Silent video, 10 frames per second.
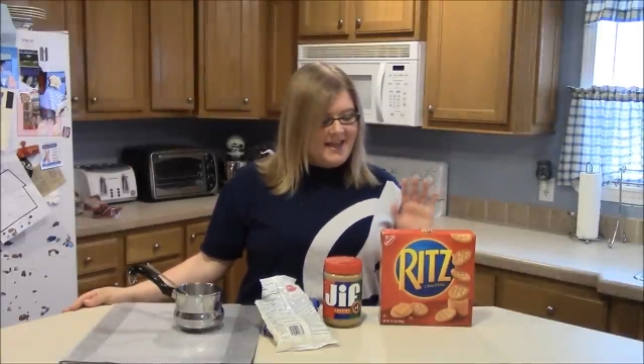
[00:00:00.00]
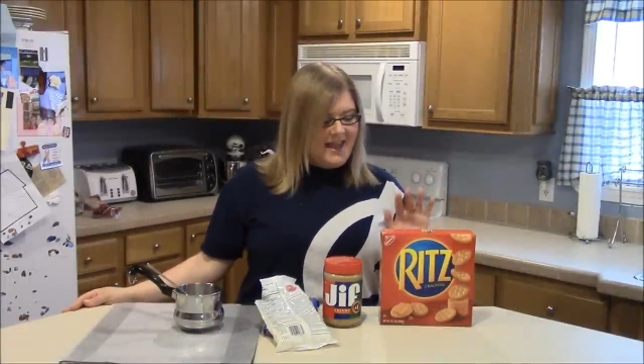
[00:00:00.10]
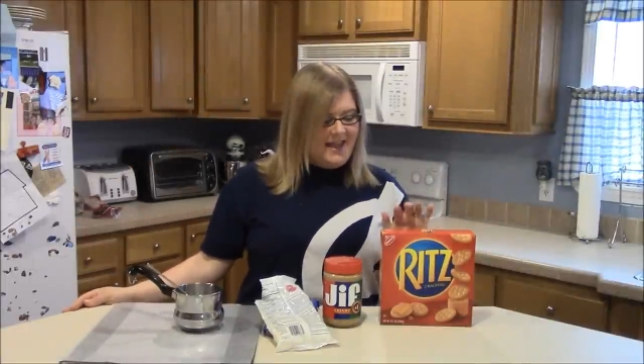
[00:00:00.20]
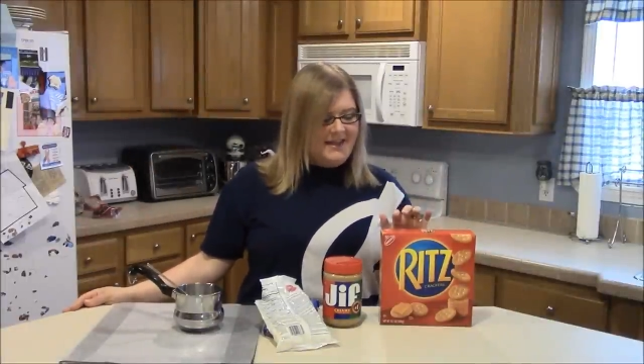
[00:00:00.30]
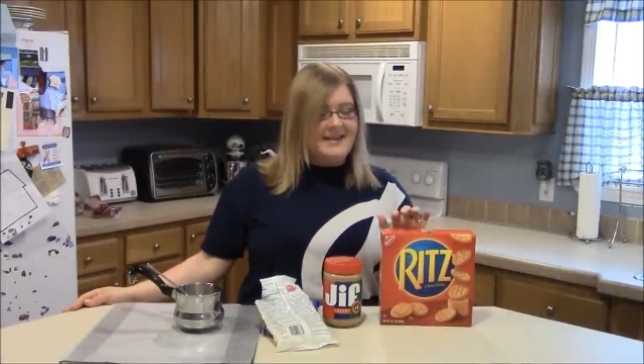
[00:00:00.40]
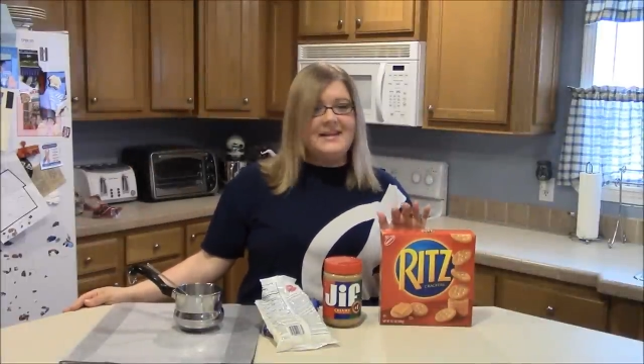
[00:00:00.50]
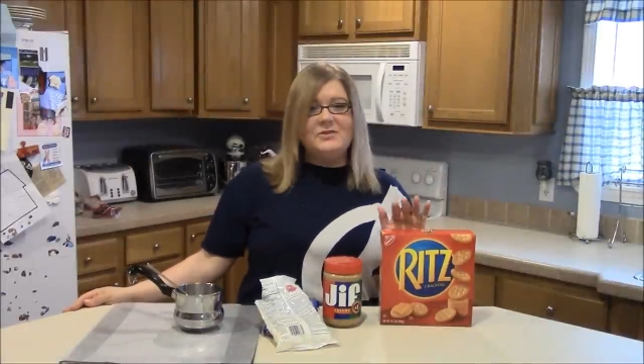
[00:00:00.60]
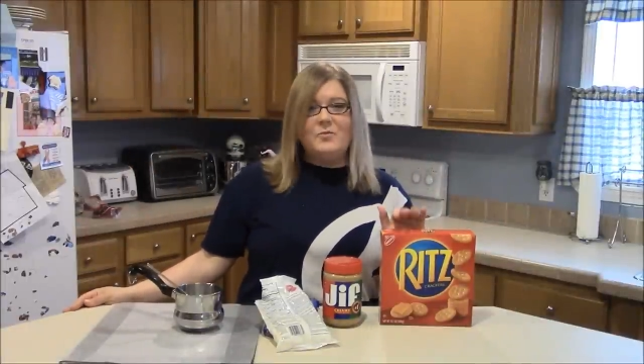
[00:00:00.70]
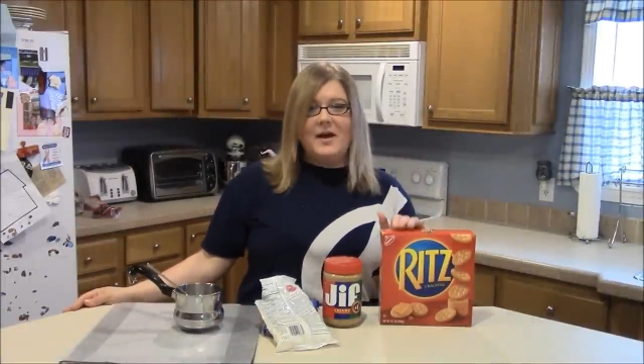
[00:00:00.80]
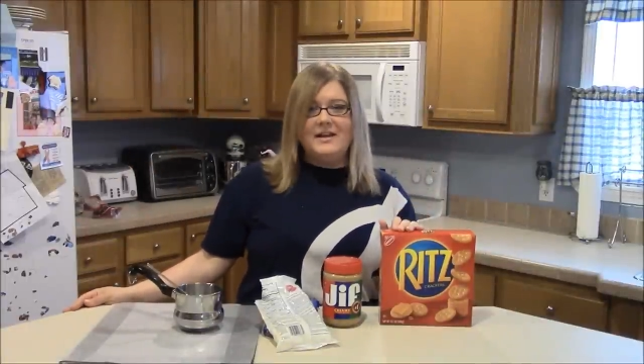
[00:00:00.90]
and it is
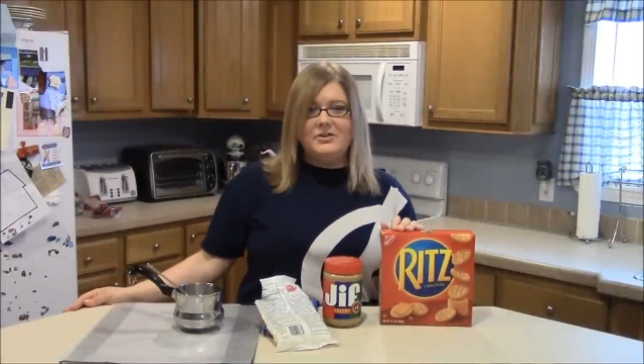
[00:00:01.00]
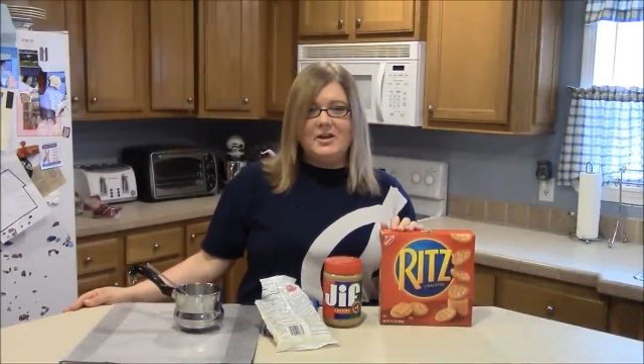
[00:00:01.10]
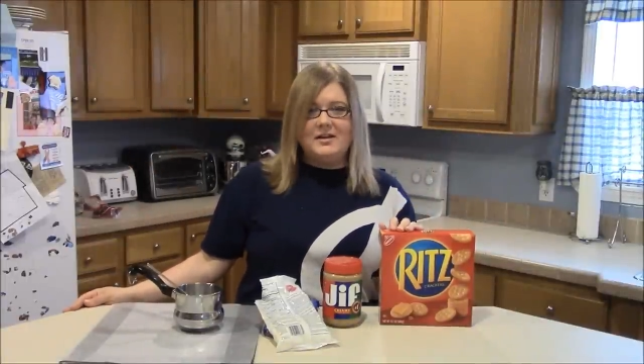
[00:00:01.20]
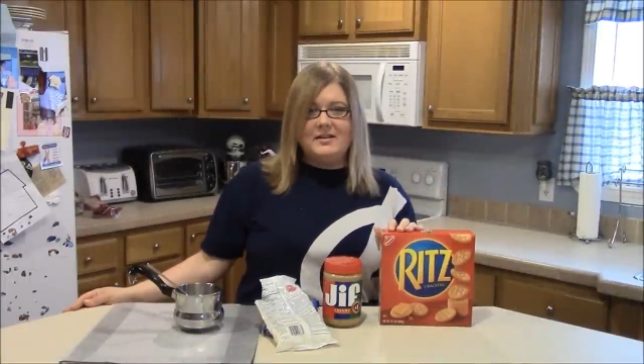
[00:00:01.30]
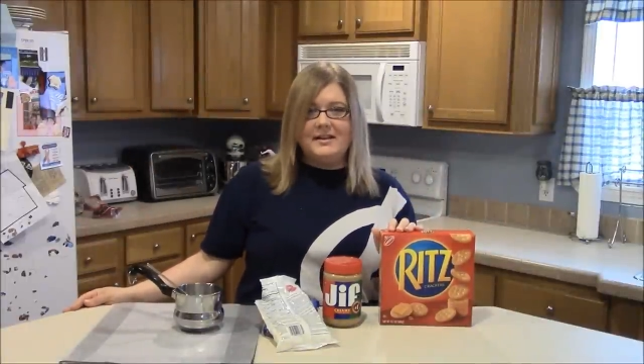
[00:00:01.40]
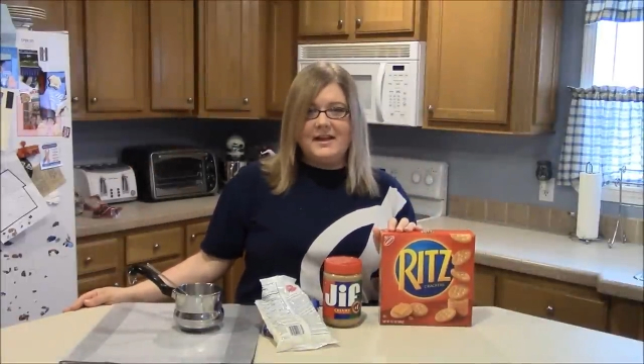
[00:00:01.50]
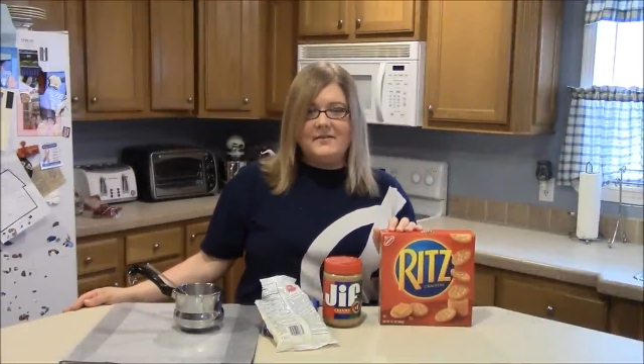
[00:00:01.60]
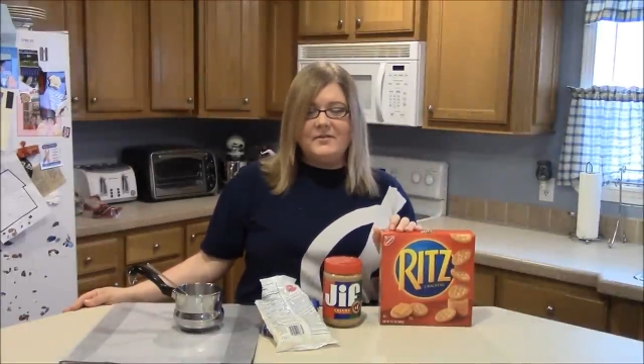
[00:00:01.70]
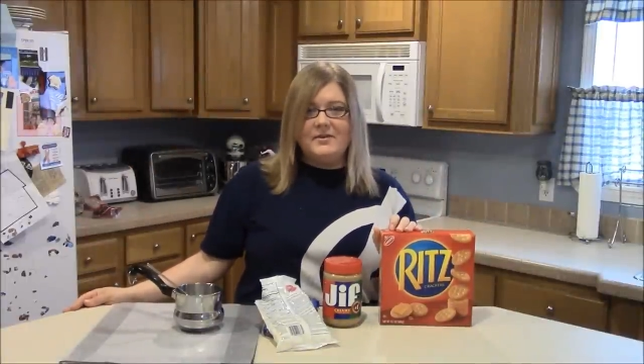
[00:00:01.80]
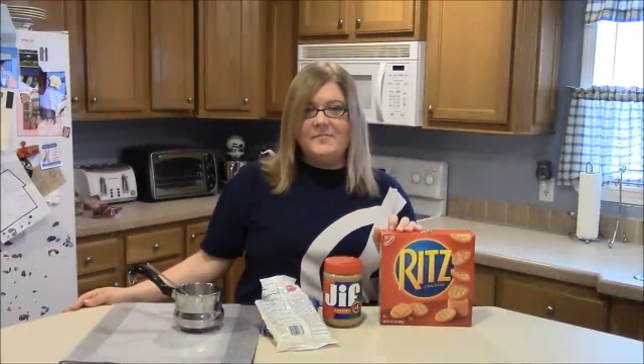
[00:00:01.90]
white chocolate
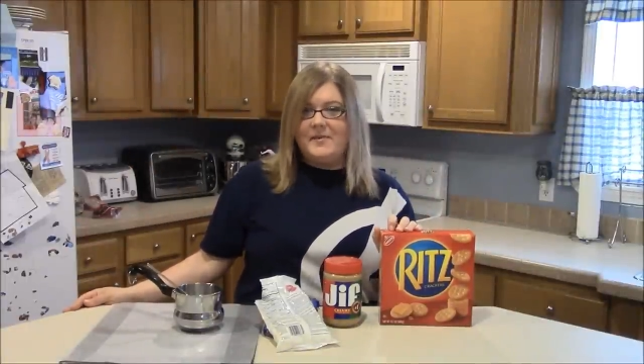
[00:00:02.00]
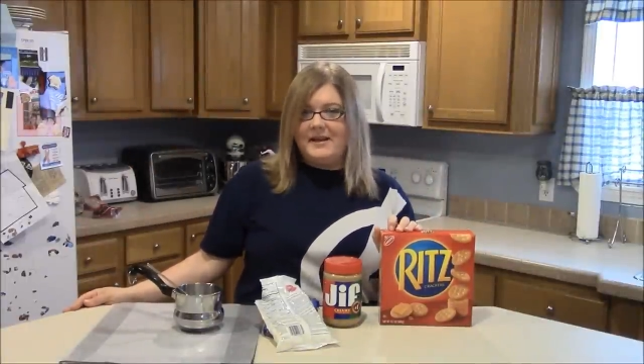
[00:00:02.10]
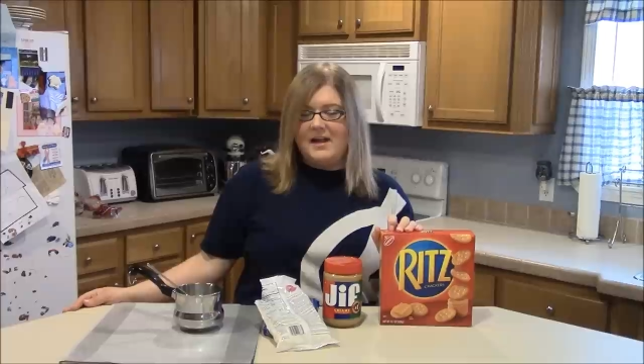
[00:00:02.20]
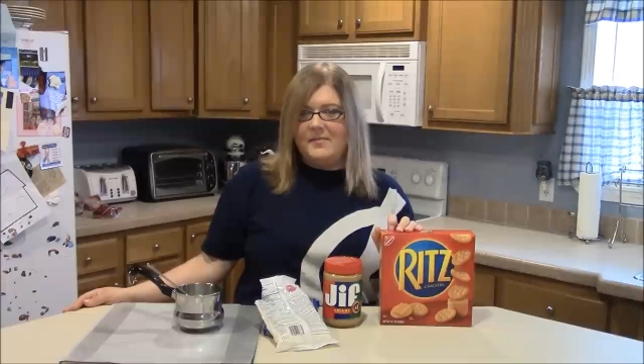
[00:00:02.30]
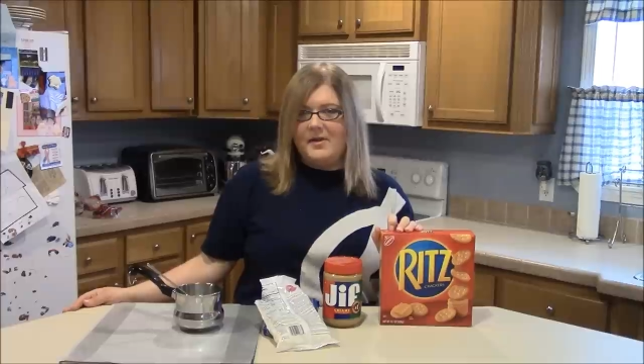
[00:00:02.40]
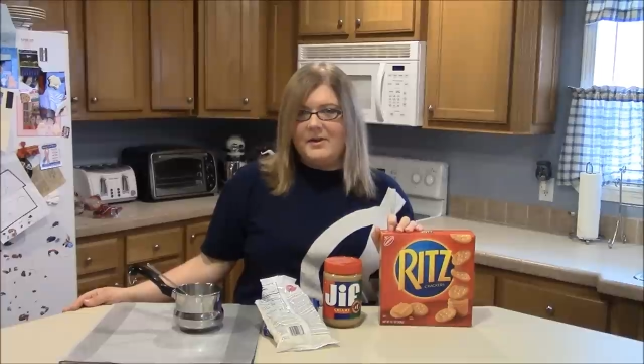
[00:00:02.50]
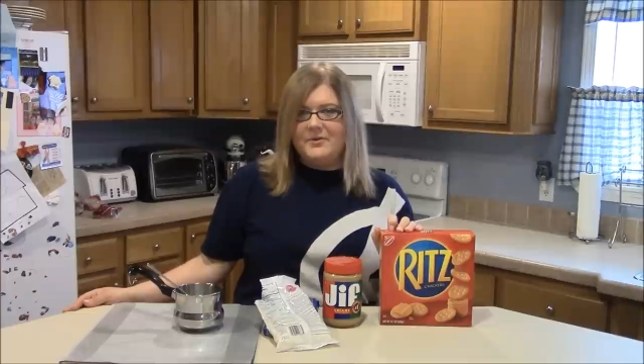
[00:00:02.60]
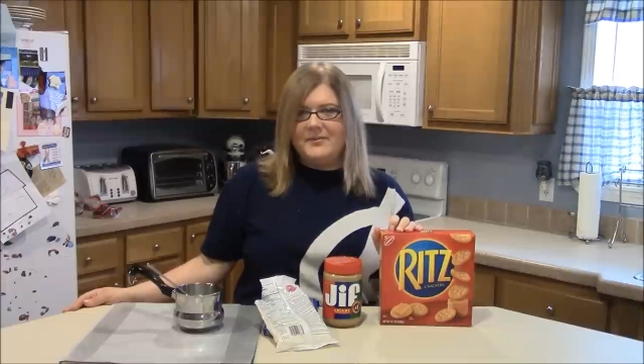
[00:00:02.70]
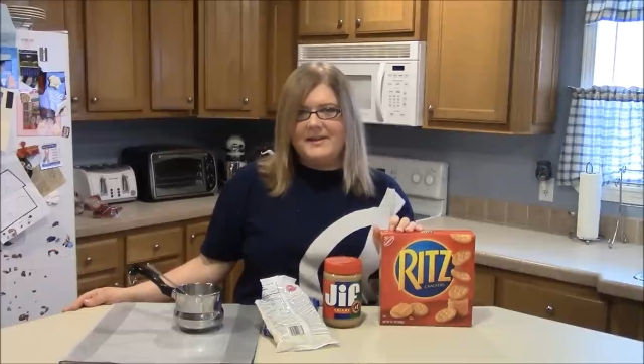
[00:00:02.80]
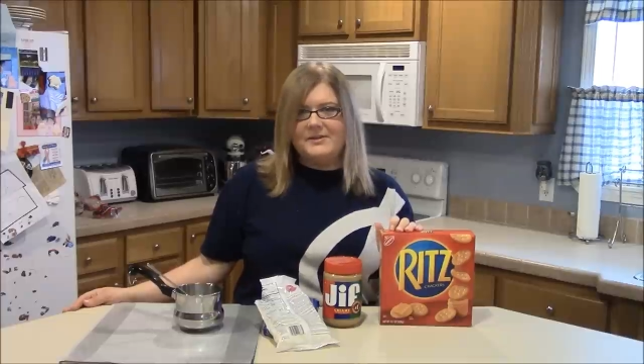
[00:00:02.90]
covered peanut
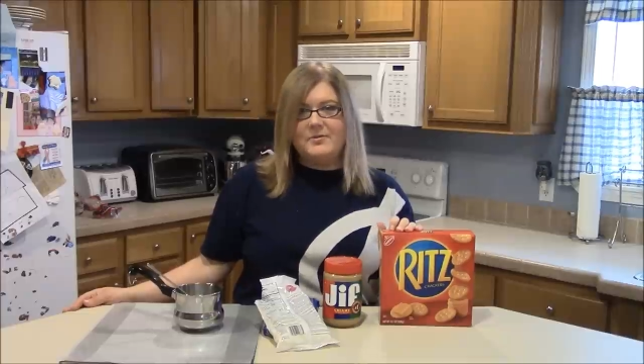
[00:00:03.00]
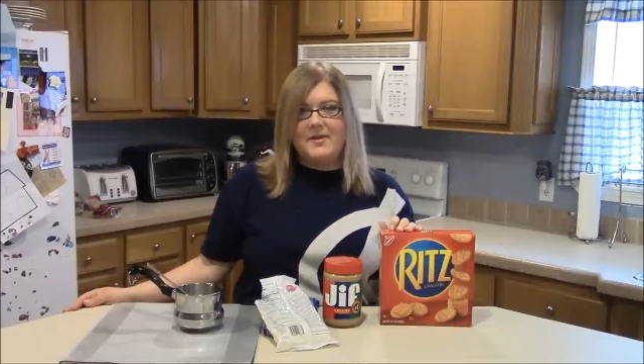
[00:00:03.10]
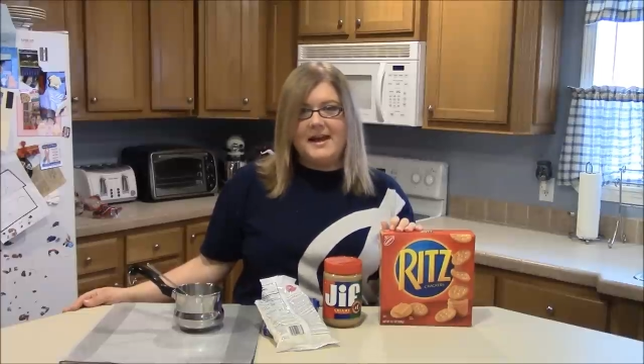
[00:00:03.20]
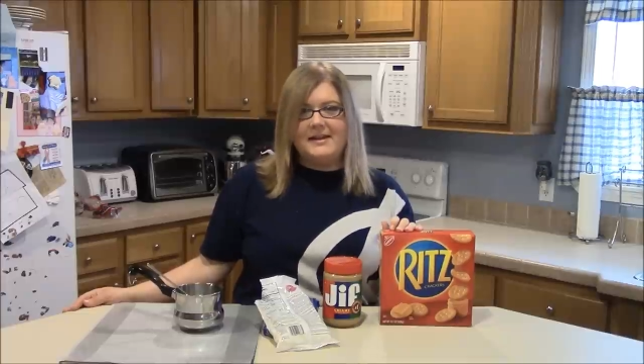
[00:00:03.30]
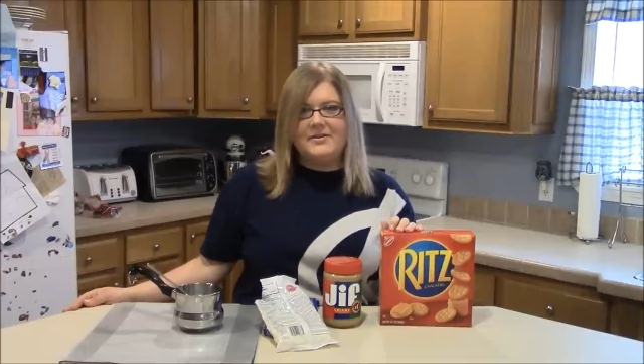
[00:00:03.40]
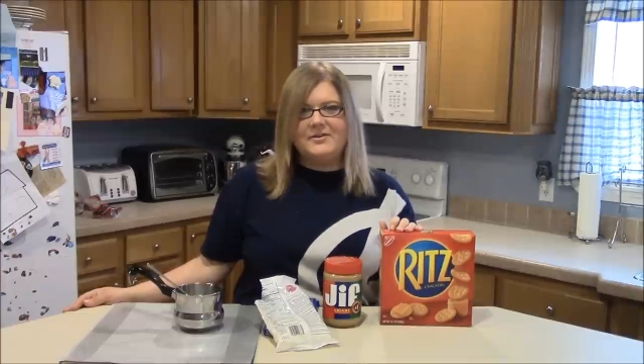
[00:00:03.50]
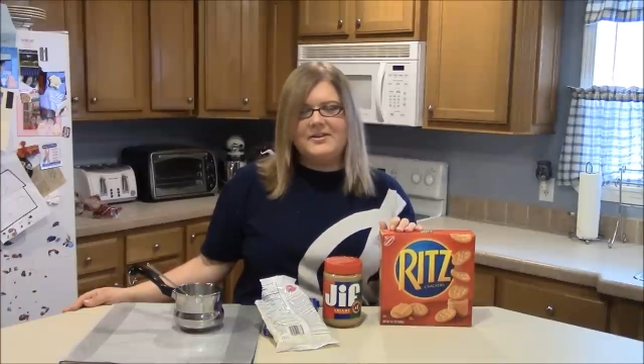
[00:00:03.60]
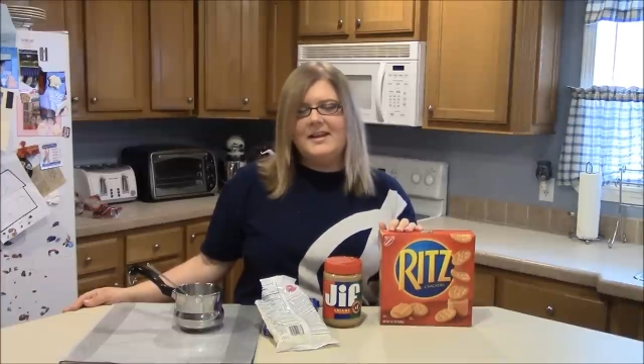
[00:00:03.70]
butter Ritz crackers